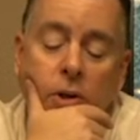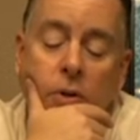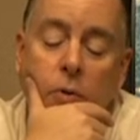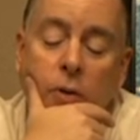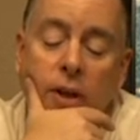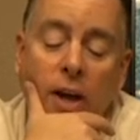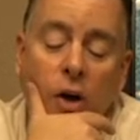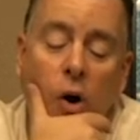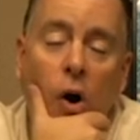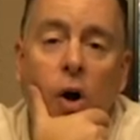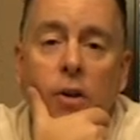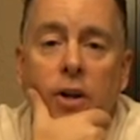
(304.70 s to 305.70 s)
they
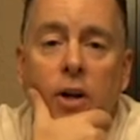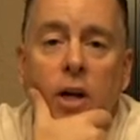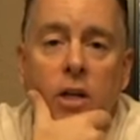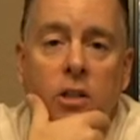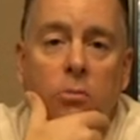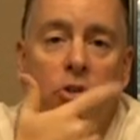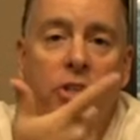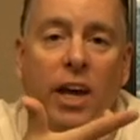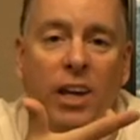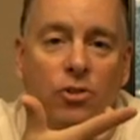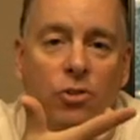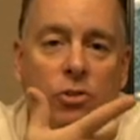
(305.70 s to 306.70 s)
call their customers
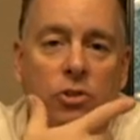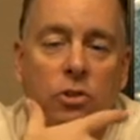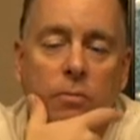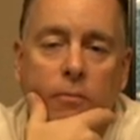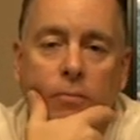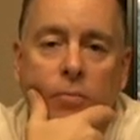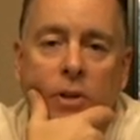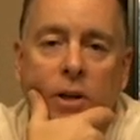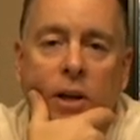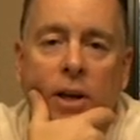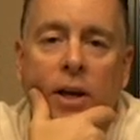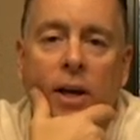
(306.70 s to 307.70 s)
angels.
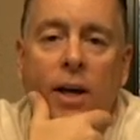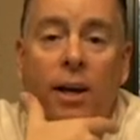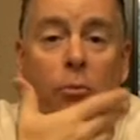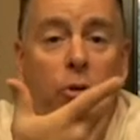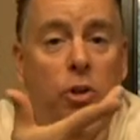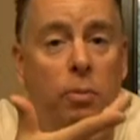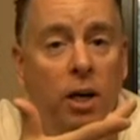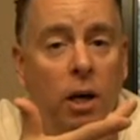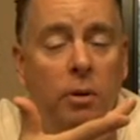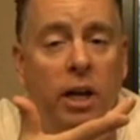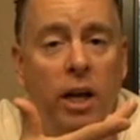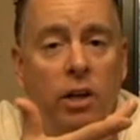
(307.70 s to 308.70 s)
And when you
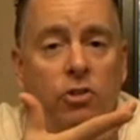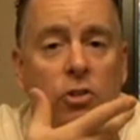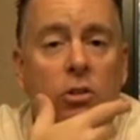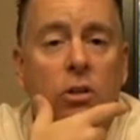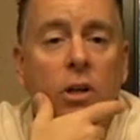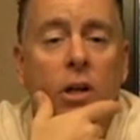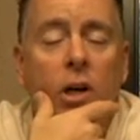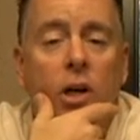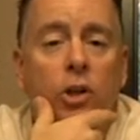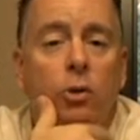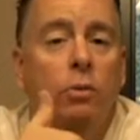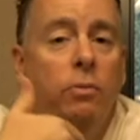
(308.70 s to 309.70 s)
become an angel,
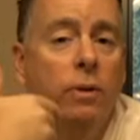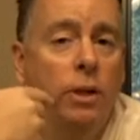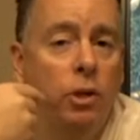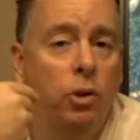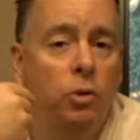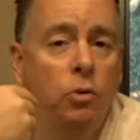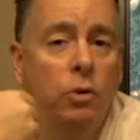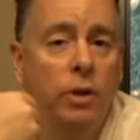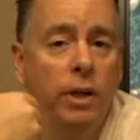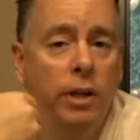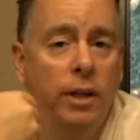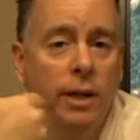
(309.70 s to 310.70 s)
you
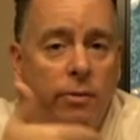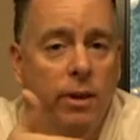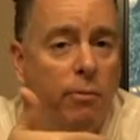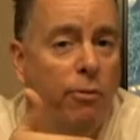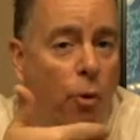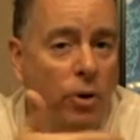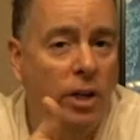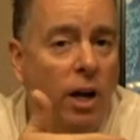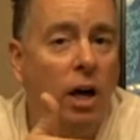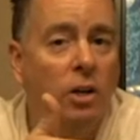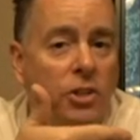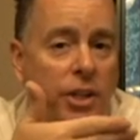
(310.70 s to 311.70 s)
give them
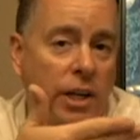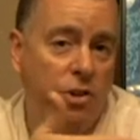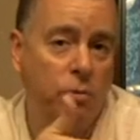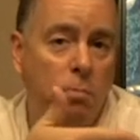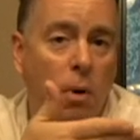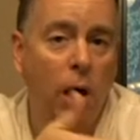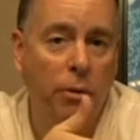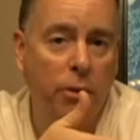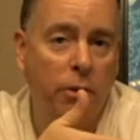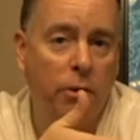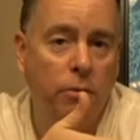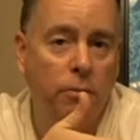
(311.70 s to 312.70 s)
$40 each
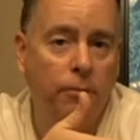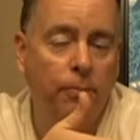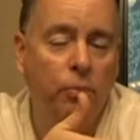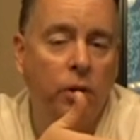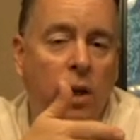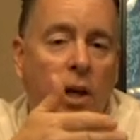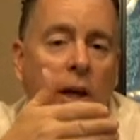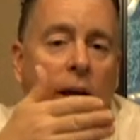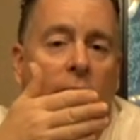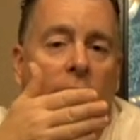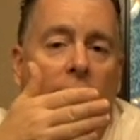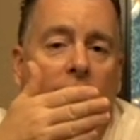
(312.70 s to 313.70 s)
month.
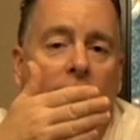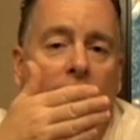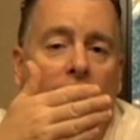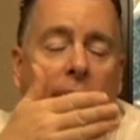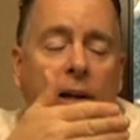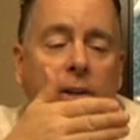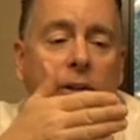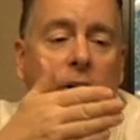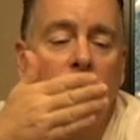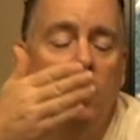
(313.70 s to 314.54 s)
And